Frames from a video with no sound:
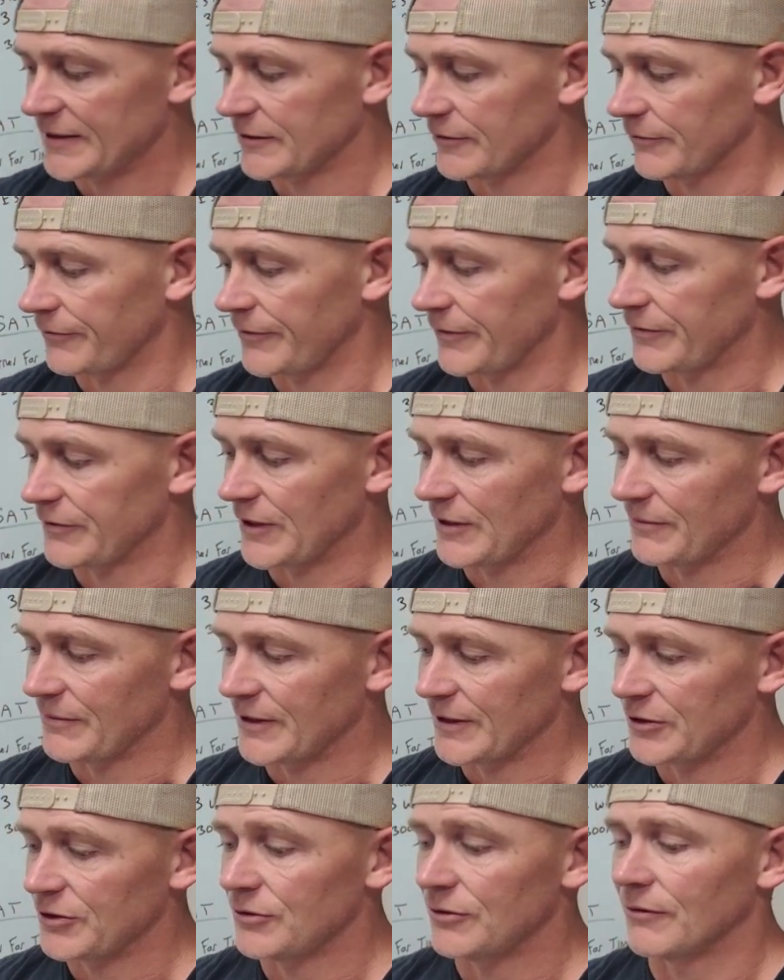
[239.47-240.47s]
So 15
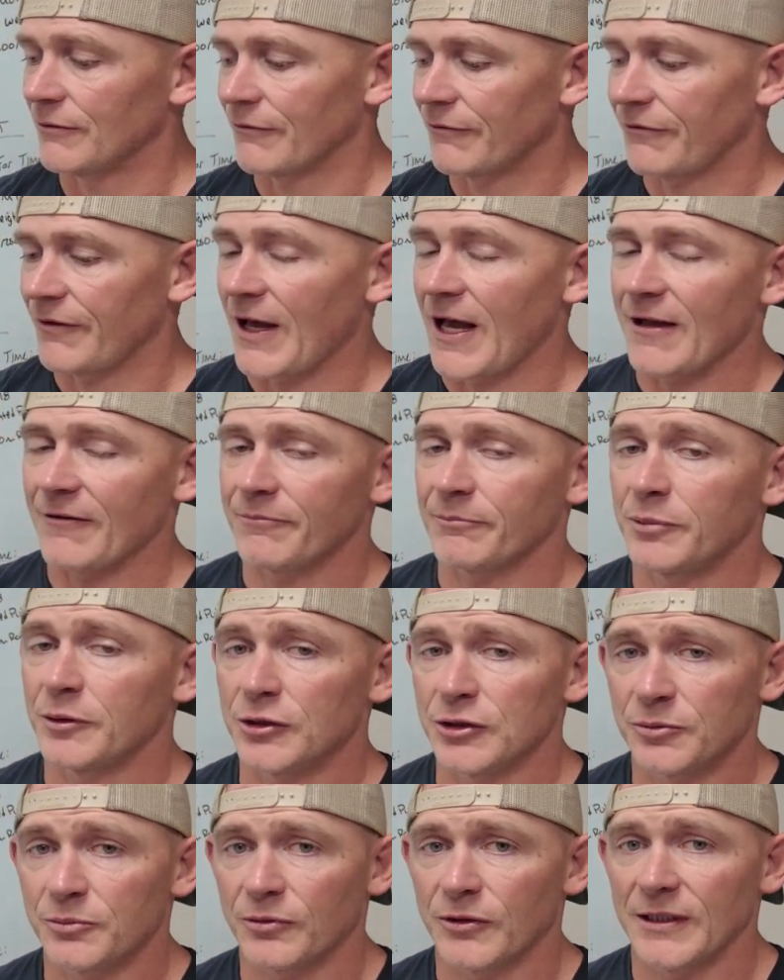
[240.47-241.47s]
minutes, you're doing 5
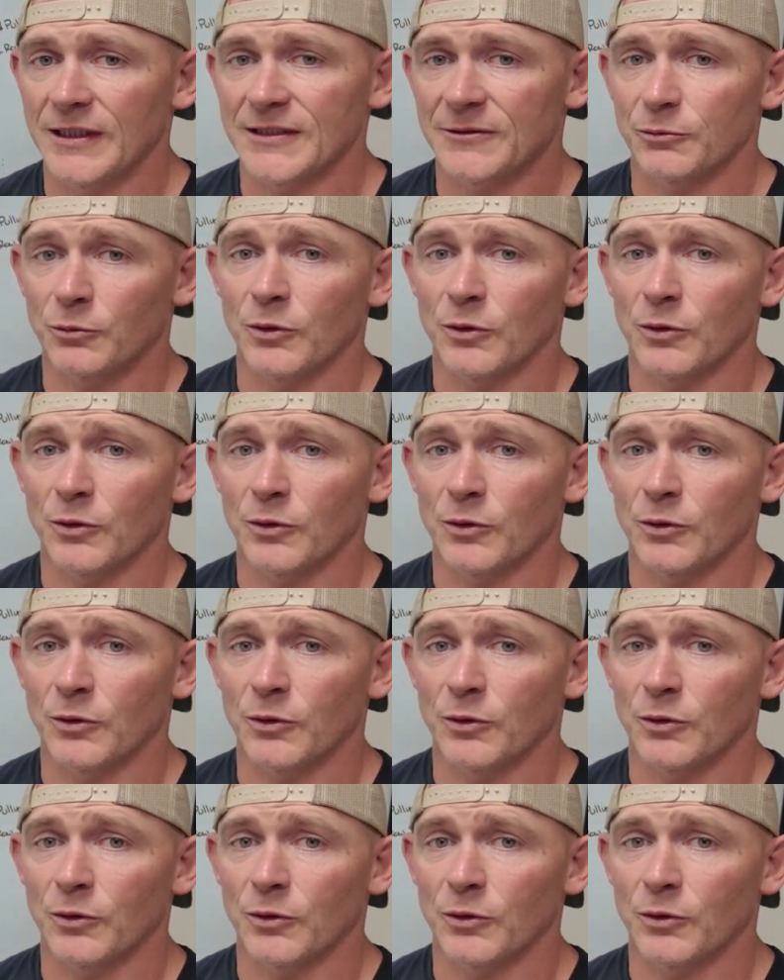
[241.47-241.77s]
push press.